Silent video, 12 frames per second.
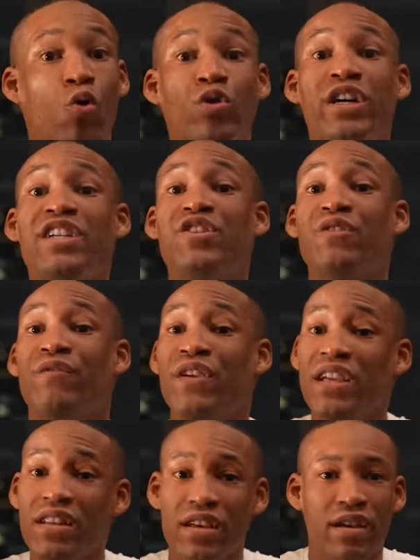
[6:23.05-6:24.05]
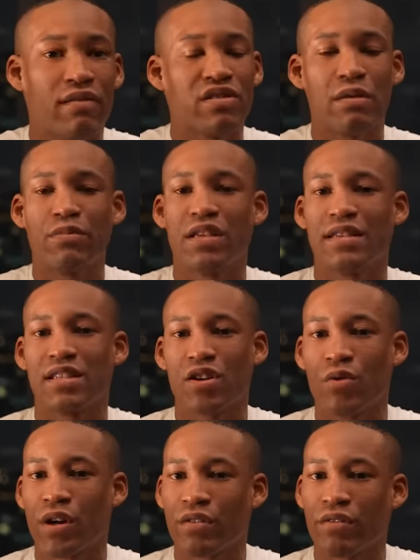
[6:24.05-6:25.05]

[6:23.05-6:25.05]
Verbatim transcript: or intervening if something isn't going